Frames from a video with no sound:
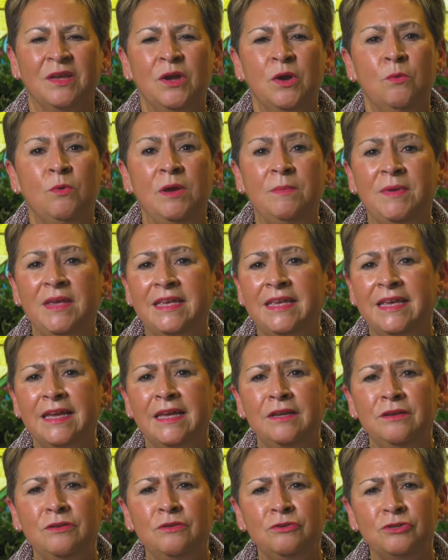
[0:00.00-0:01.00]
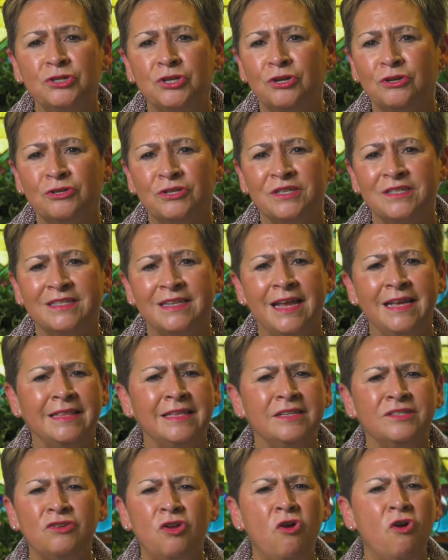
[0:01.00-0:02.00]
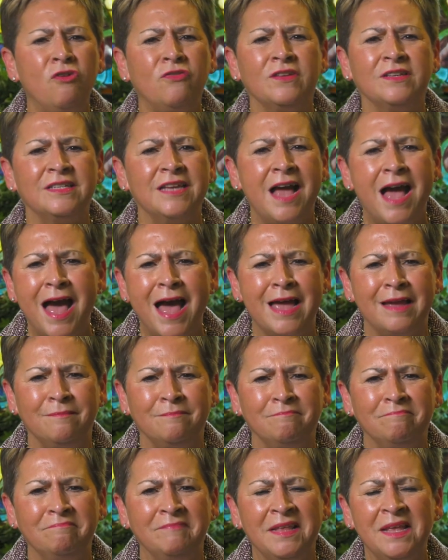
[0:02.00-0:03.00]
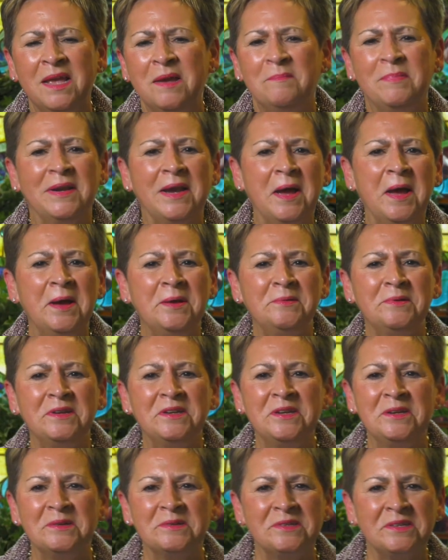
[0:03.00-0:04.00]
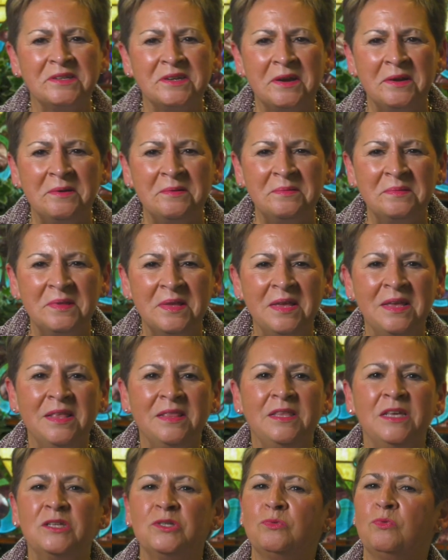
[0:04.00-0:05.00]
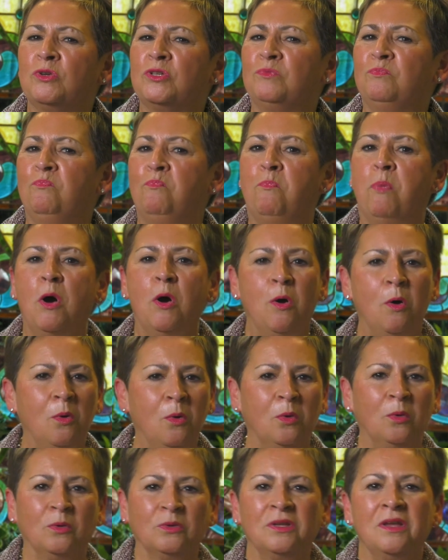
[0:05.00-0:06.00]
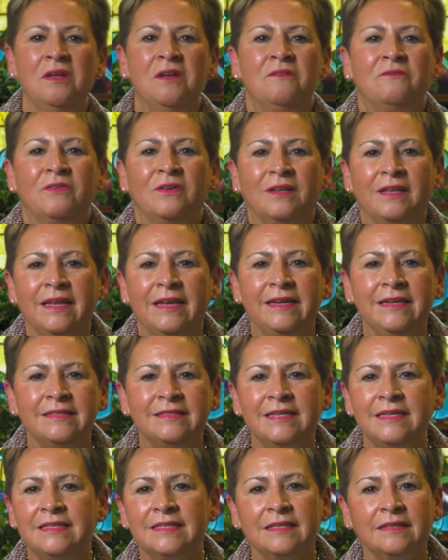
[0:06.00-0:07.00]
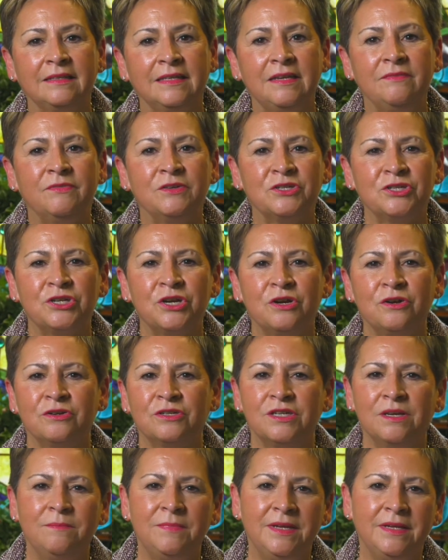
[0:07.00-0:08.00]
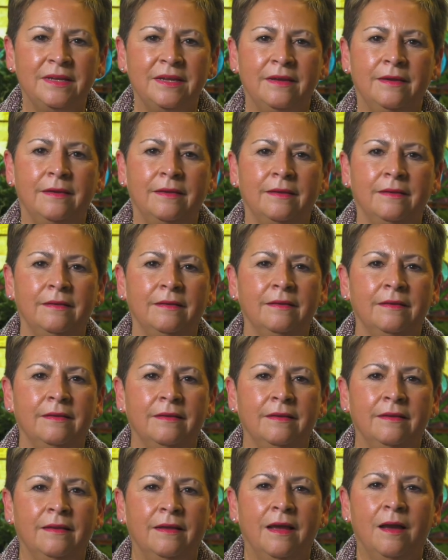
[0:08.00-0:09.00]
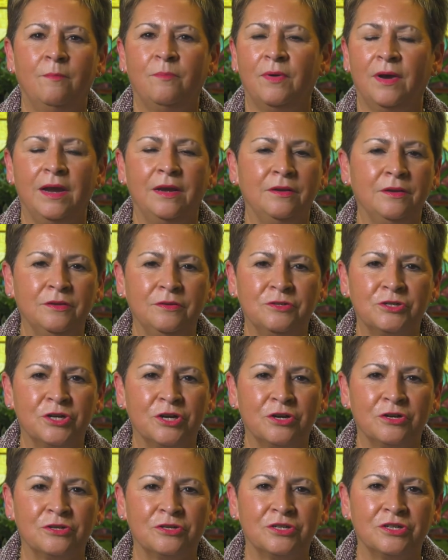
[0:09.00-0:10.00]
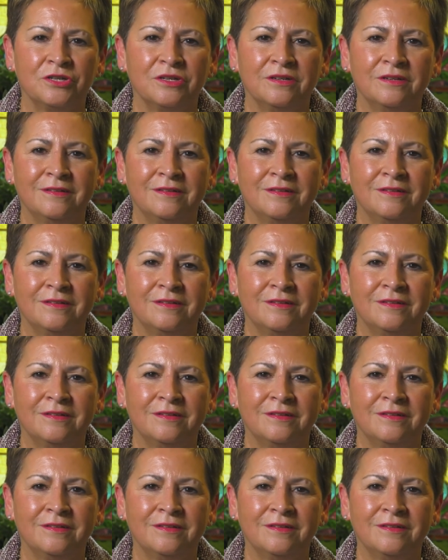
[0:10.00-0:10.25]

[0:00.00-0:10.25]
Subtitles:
We begin new churches like this all the time, but 100 years ago, this was bold for laity to leave a church and begin a brand new church.